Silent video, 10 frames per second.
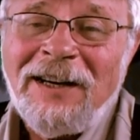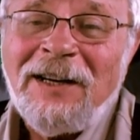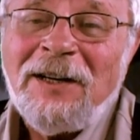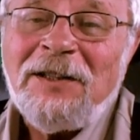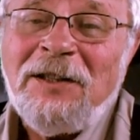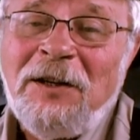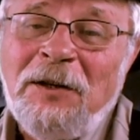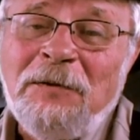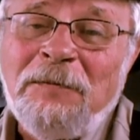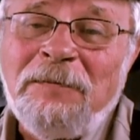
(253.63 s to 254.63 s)

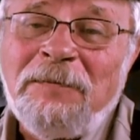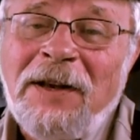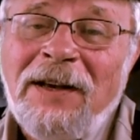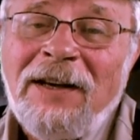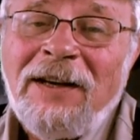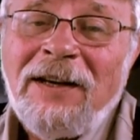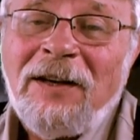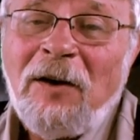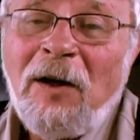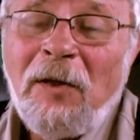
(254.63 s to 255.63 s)
So, in
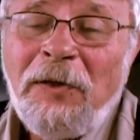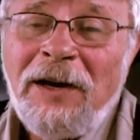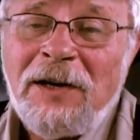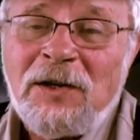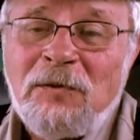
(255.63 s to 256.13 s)
all things,